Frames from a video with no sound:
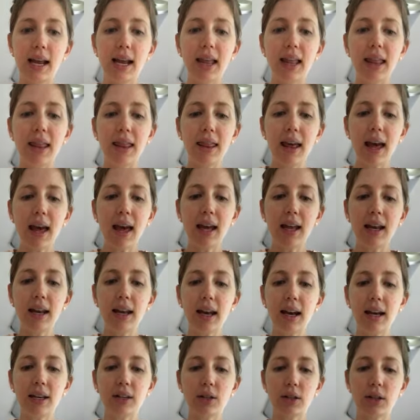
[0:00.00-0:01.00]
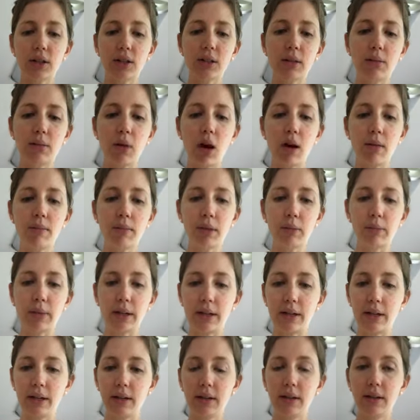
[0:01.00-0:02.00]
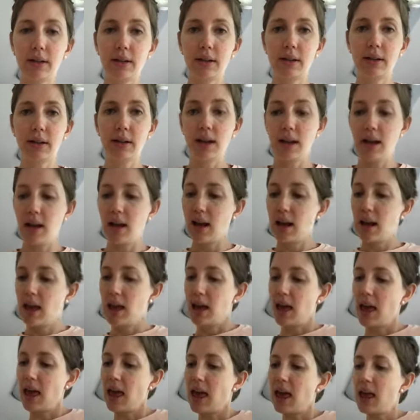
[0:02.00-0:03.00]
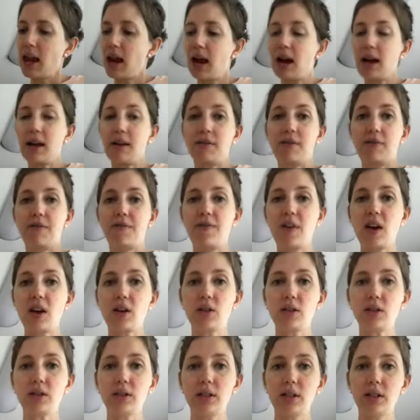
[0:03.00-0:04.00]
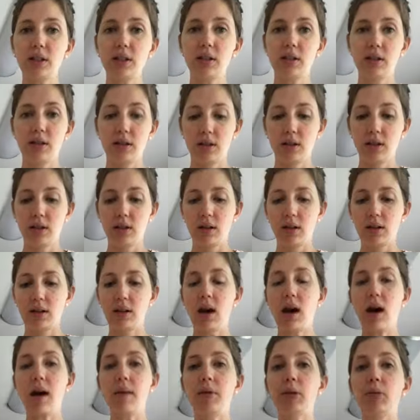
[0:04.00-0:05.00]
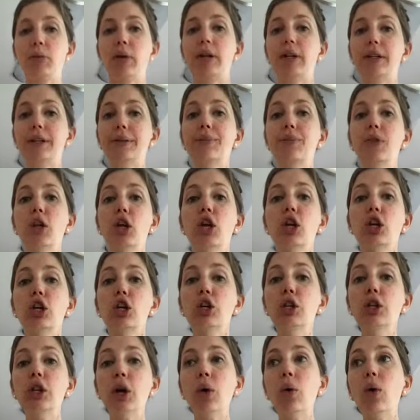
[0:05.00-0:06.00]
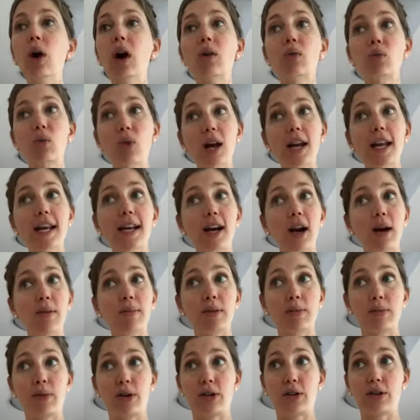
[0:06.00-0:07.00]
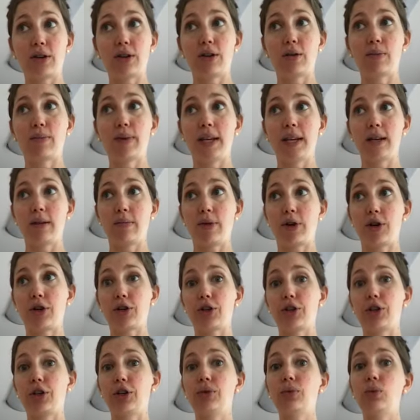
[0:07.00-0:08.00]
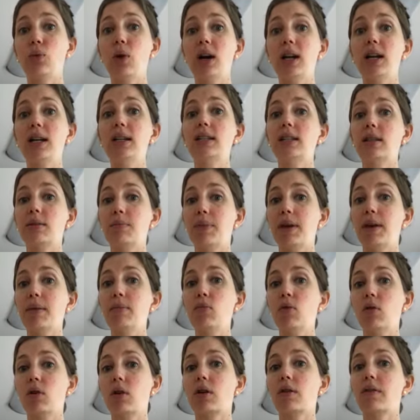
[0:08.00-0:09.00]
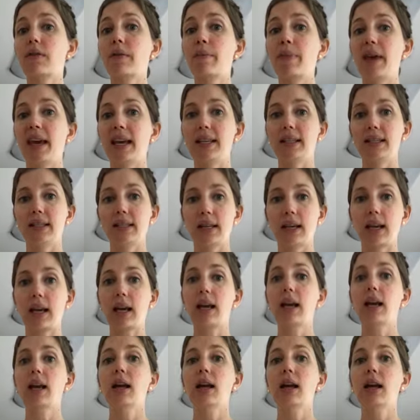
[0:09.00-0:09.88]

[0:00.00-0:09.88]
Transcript: Then I took some almond butter and I filled the almond butter. You don't want runny almond butter or peanut butter. You want it to be more of a pasty.